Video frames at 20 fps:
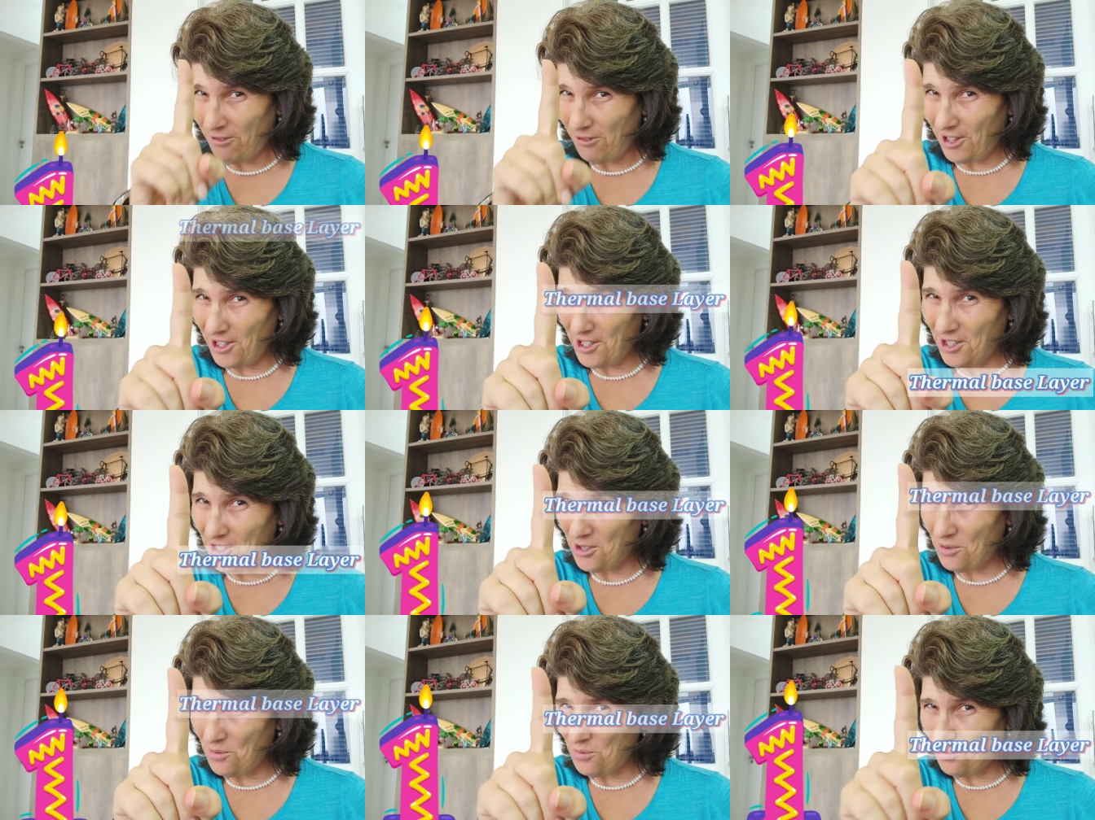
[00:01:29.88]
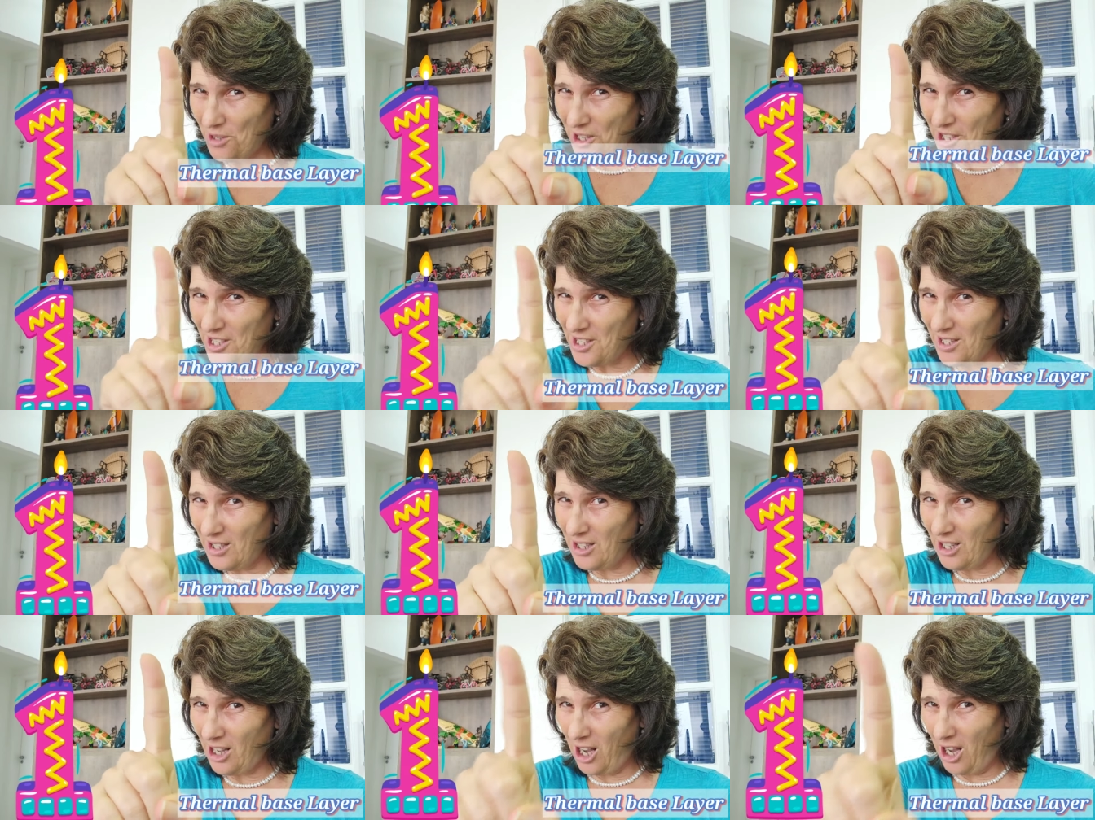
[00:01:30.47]
first
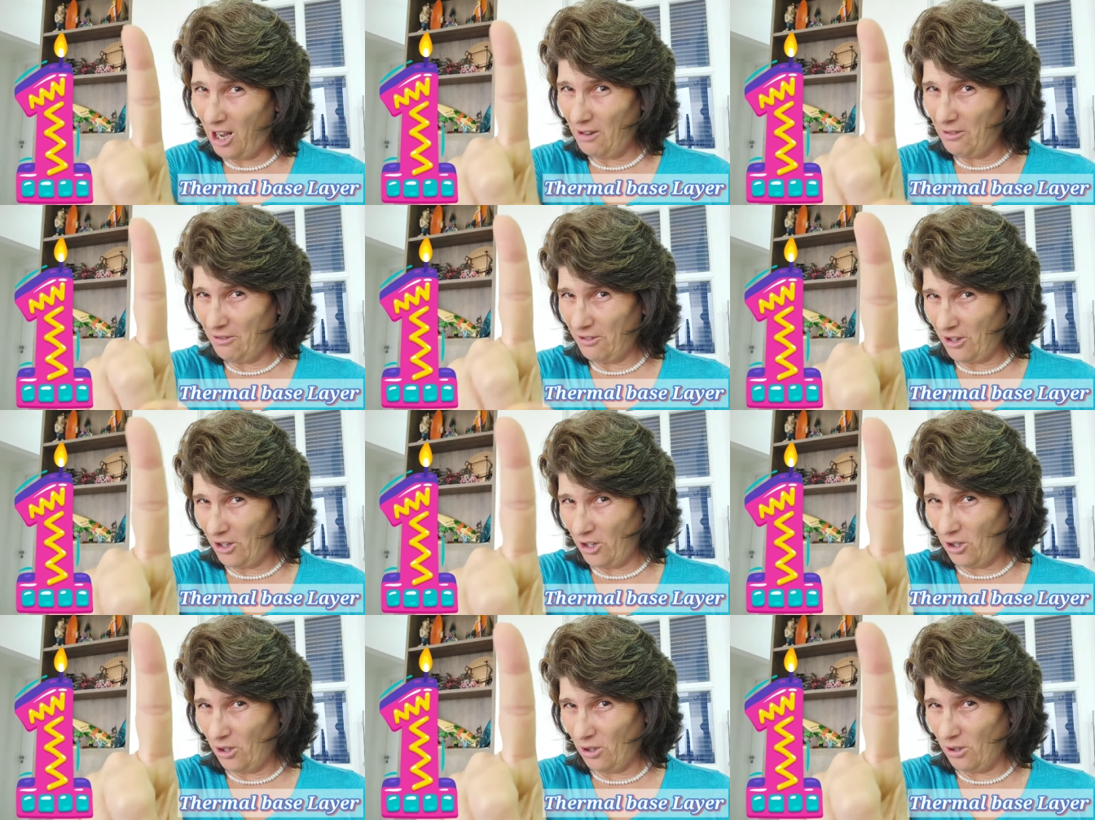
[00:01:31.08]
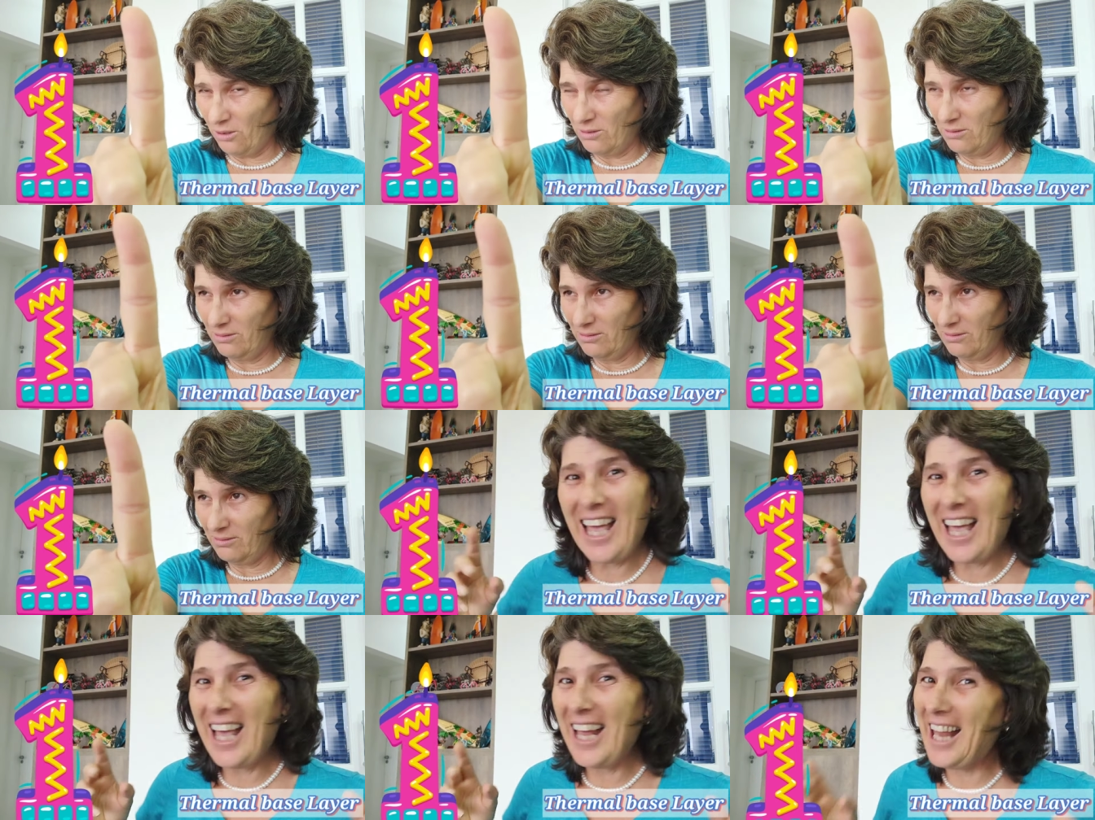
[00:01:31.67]
reason of all,
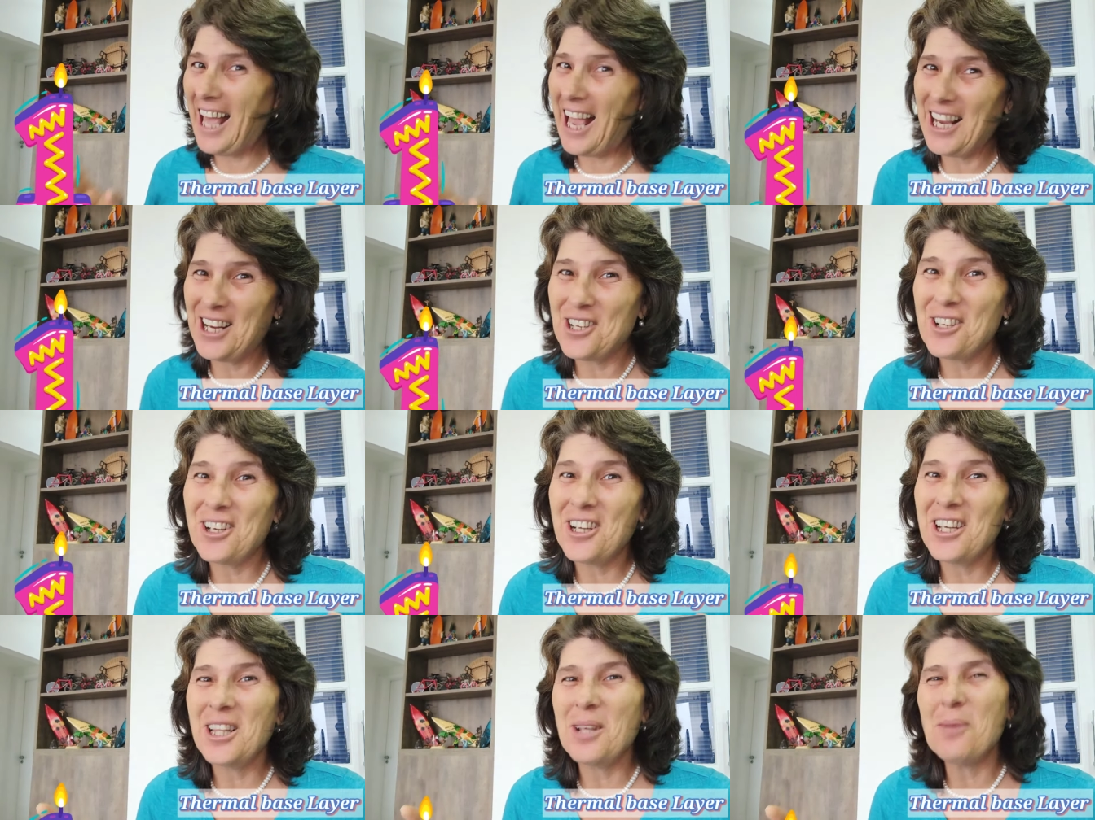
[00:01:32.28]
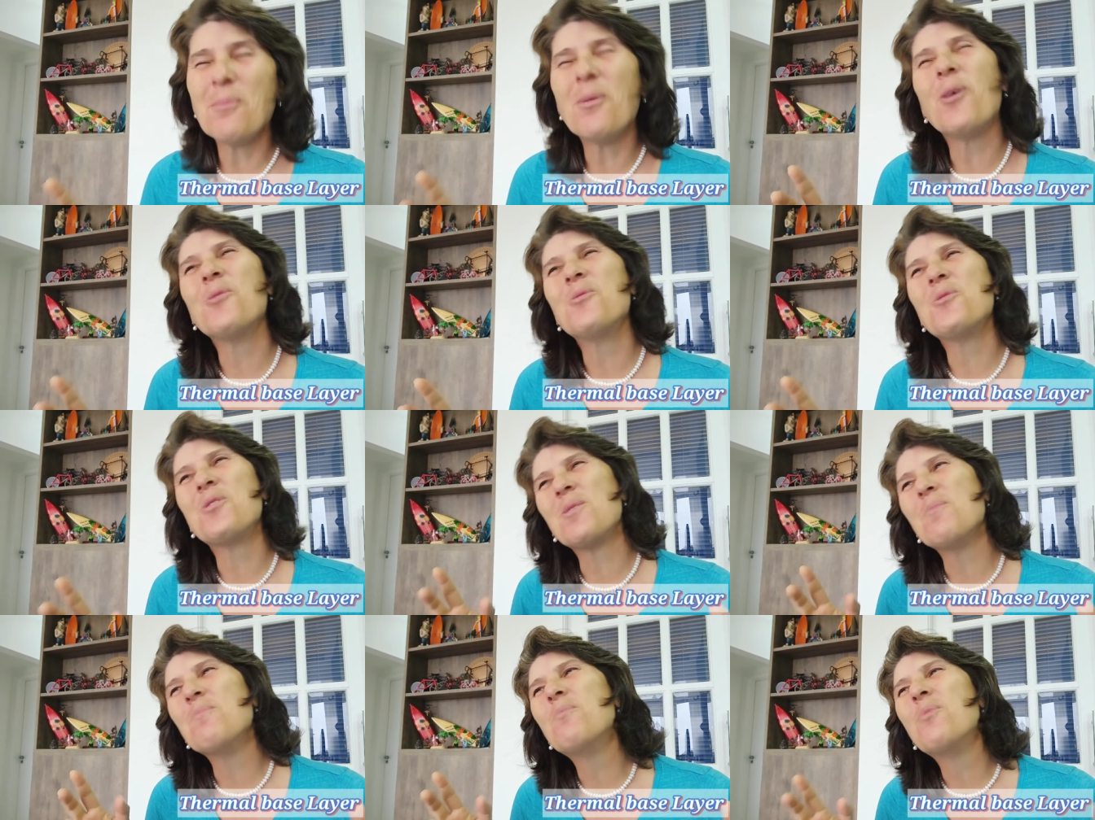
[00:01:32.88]
and actually the
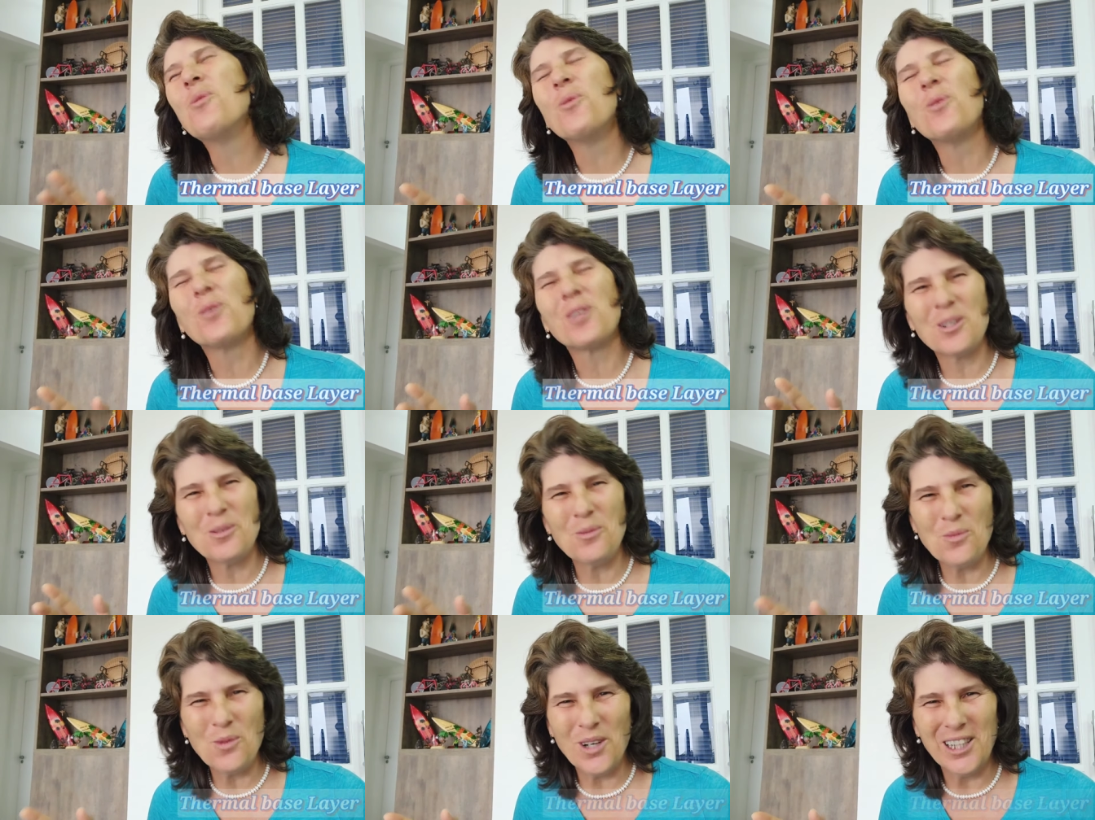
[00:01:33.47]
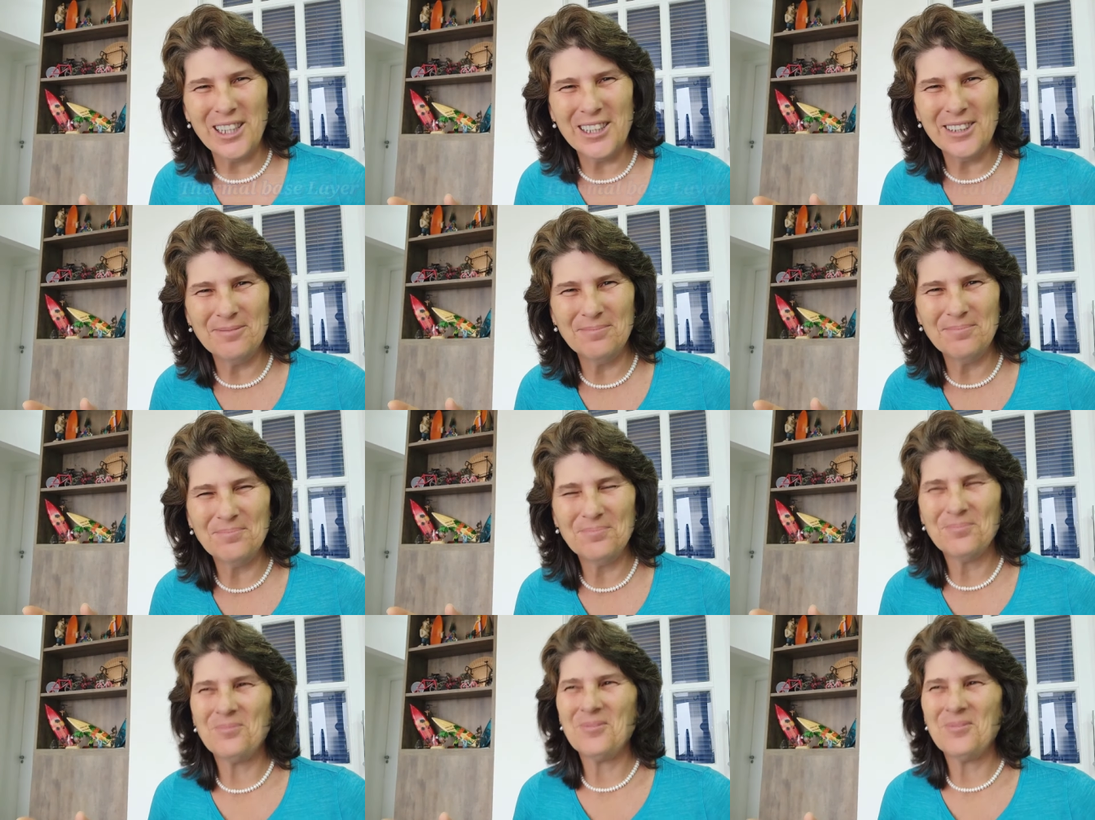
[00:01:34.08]
most important one.